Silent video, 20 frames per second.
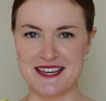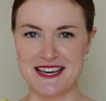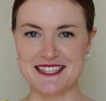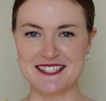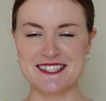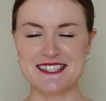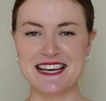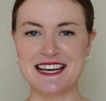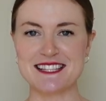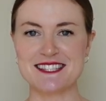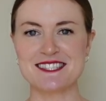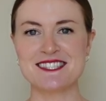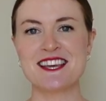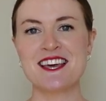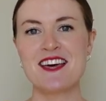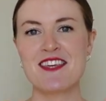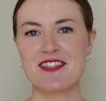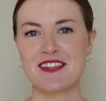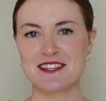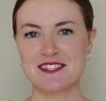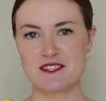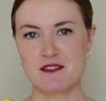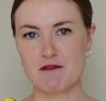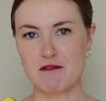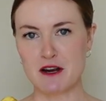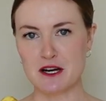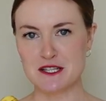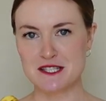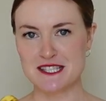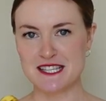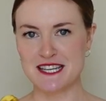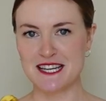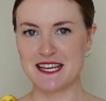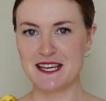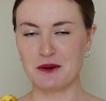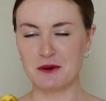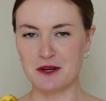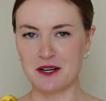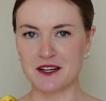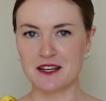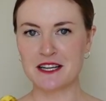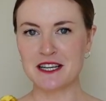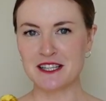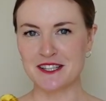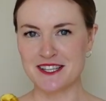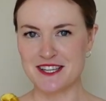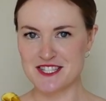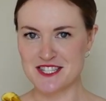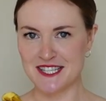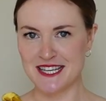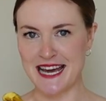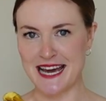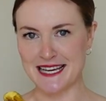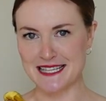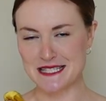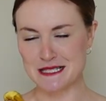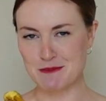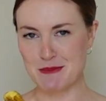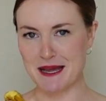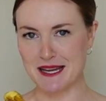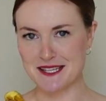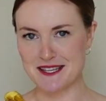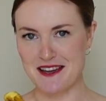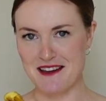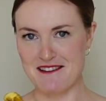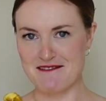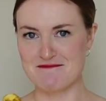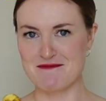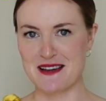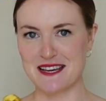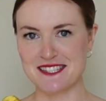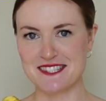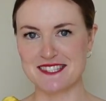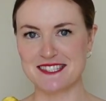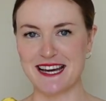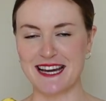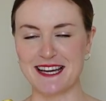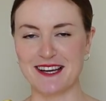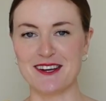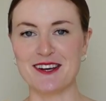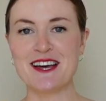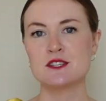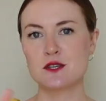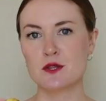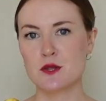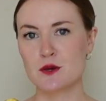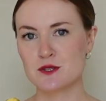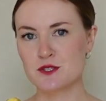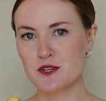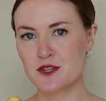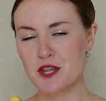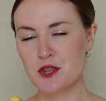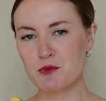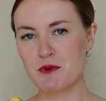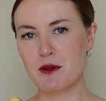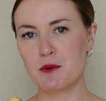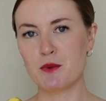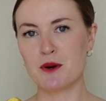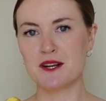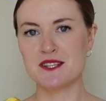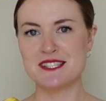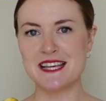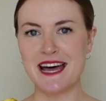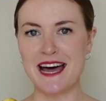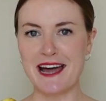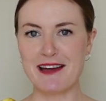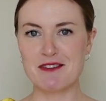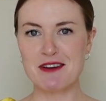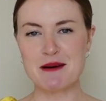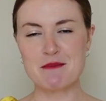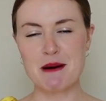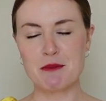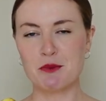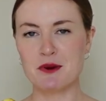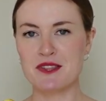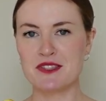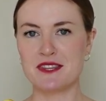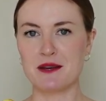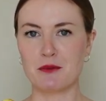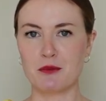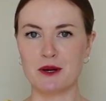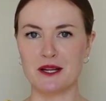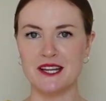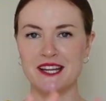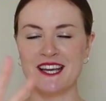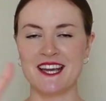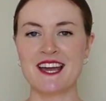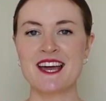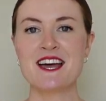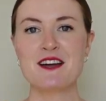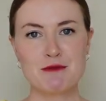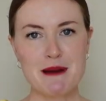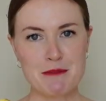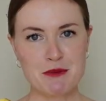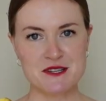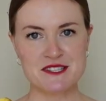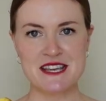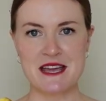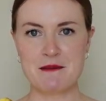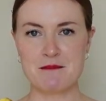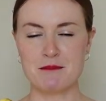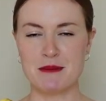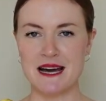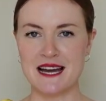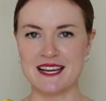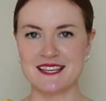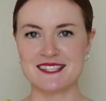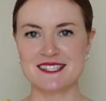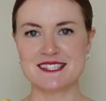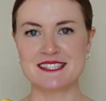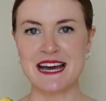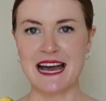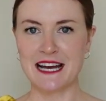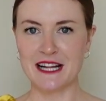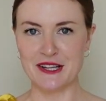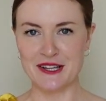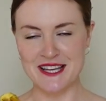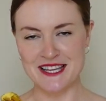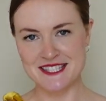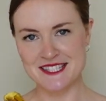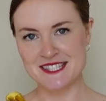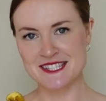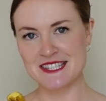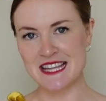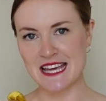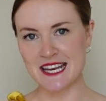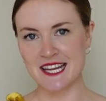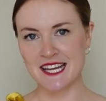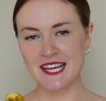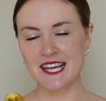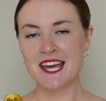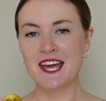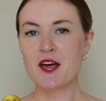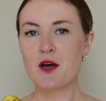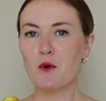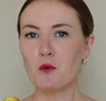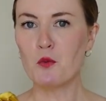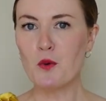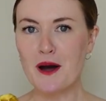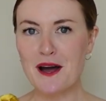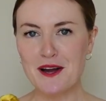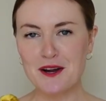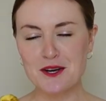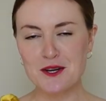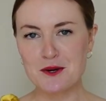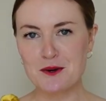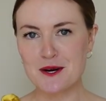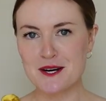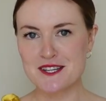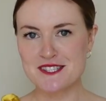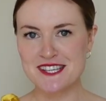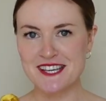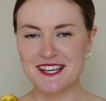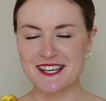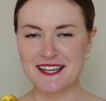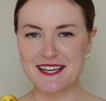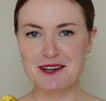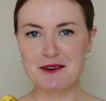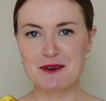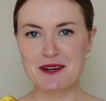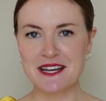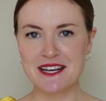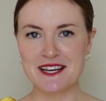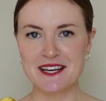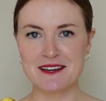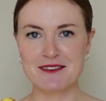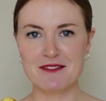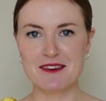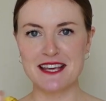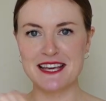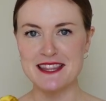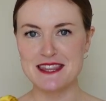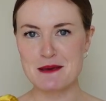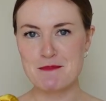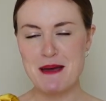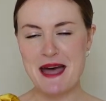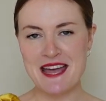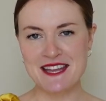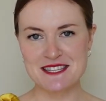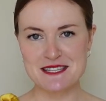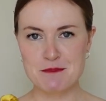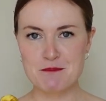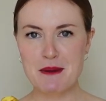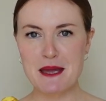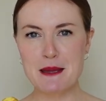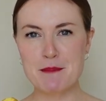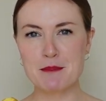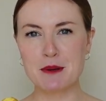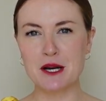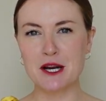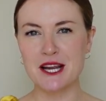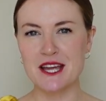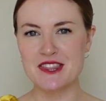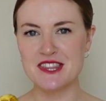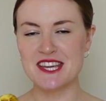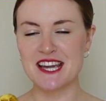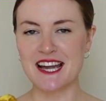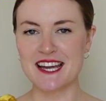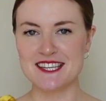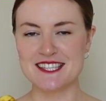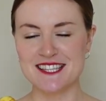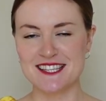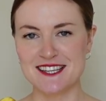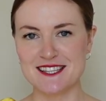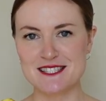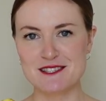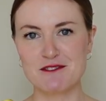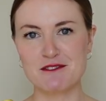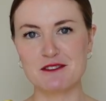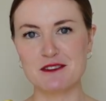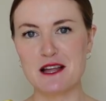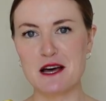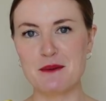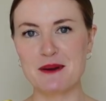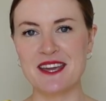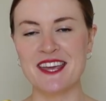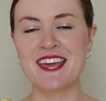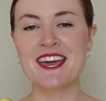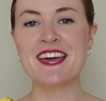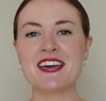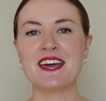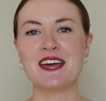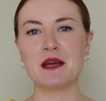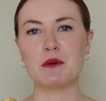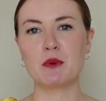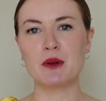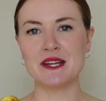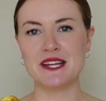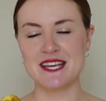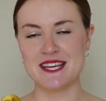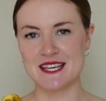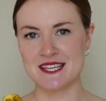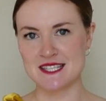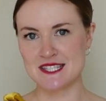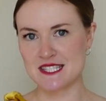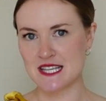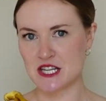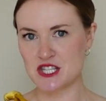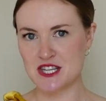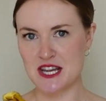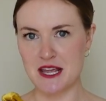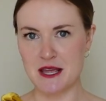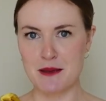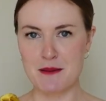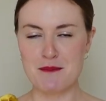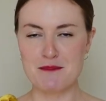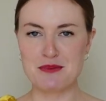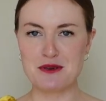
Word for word: yes, that's that's the varsity or collegiate aspect of my style. So those are the three words that I've come up with that really represent my style aesthetic. What are yours? Get creative, get the pen to paper, get the ideas flowing. It really is such a